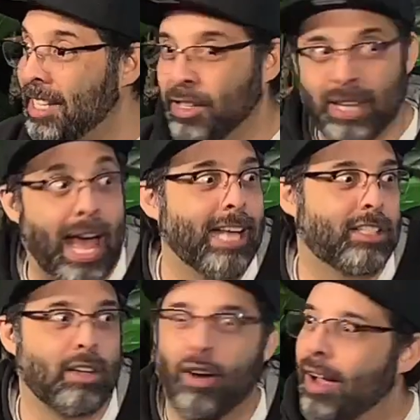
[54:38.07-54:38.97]
She goes, "I
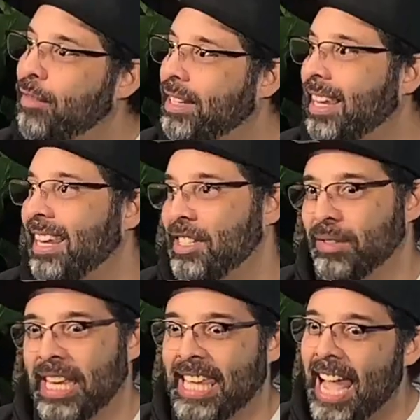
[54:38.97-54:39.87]
saw everything." And she
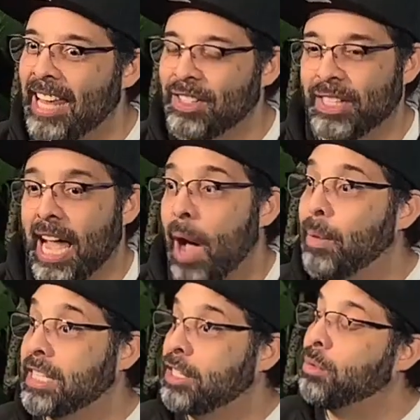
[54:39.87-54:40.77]
was like, "Yeah." She was like, I
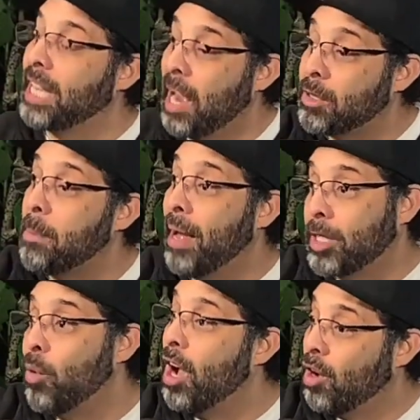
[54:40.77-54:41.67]
was about
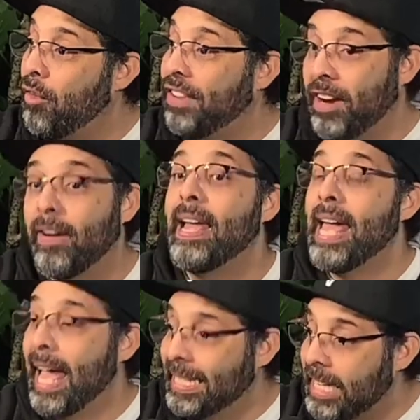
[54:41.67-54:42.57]
to walk over
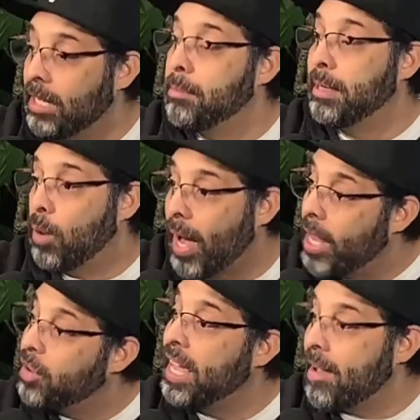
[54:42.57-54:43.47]
there and tell them to be
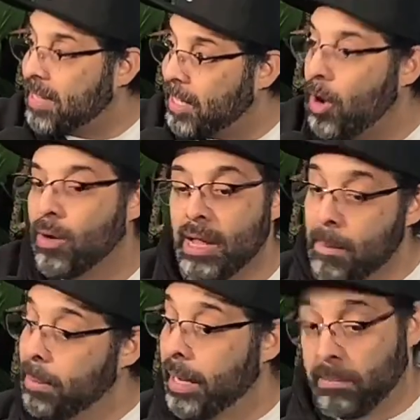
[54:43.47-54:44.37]
quiet or they have to go.
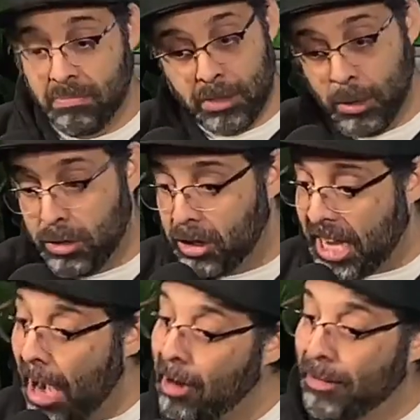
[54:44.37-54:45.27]
But dude took
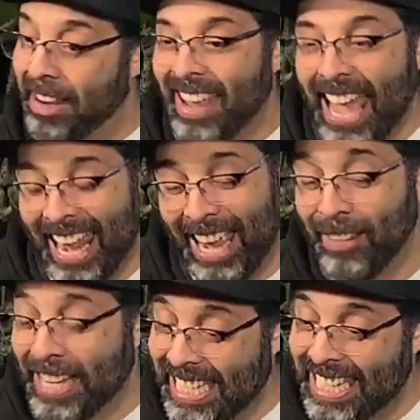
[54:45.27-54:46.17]
care of it. And I
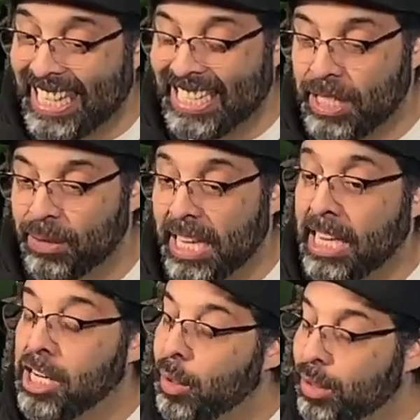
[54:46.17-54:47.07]
go, "He did." And she was like,
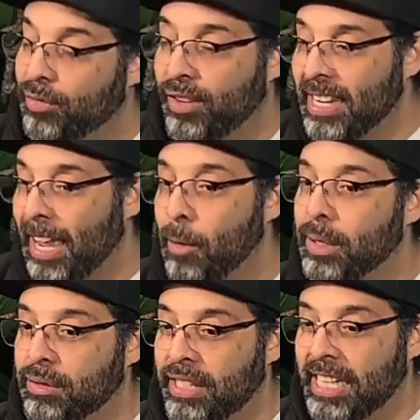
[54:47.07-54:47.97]
"You know what's funny?" I go,
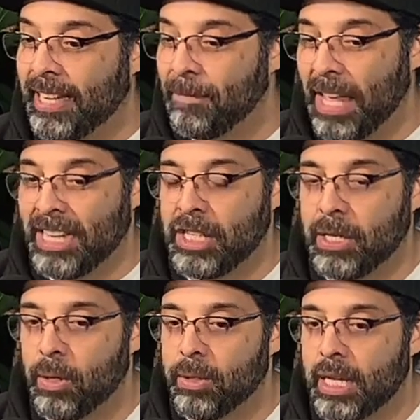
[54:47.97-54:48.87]
"What's funny?" And she
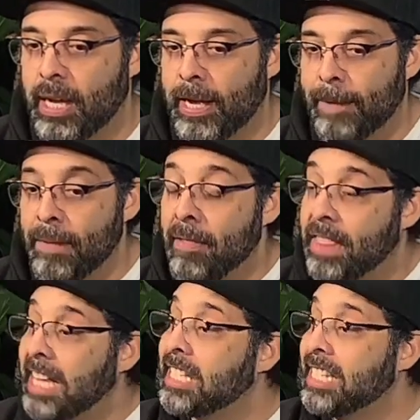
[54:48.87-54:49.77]
goes,
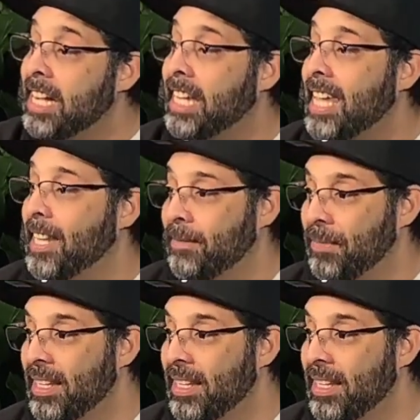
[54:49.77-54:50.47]
"They snuck in."